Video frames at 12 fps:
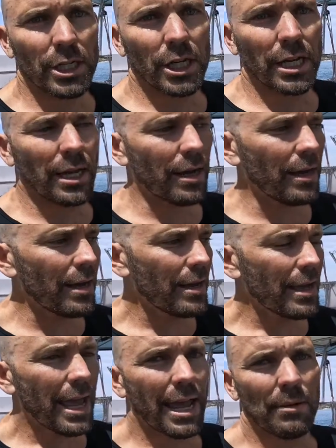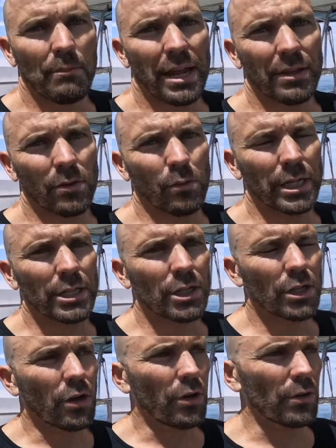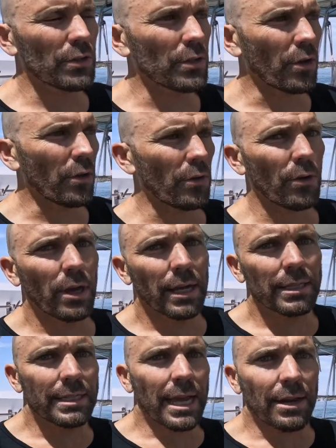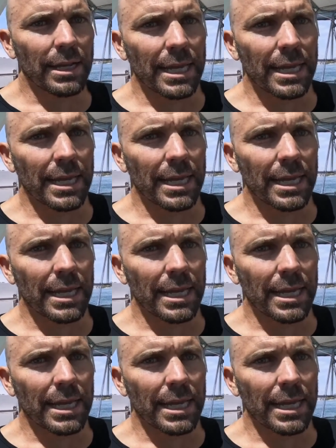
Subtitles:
here and make the winch go. So down